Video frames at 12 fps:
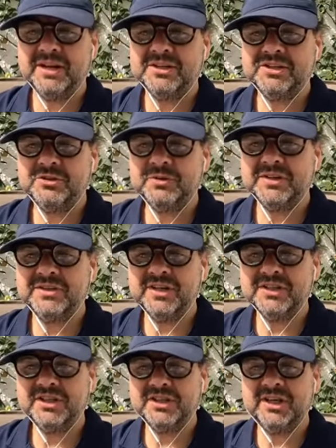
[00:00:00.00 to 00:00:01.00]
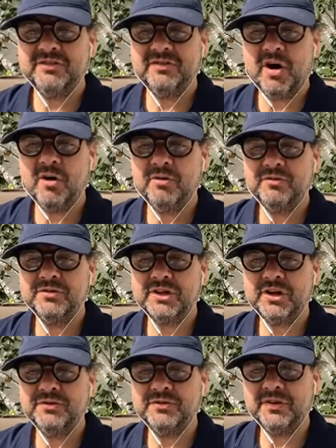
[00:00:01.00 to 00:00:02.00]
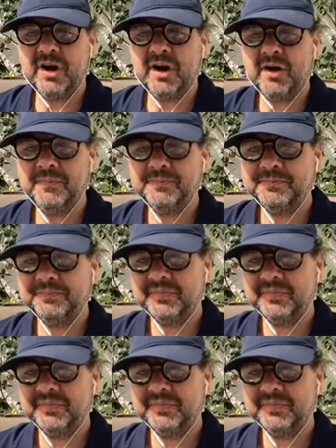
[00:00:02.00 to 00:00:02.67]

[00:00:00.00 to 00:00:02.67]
have managed to exist and evolve so far,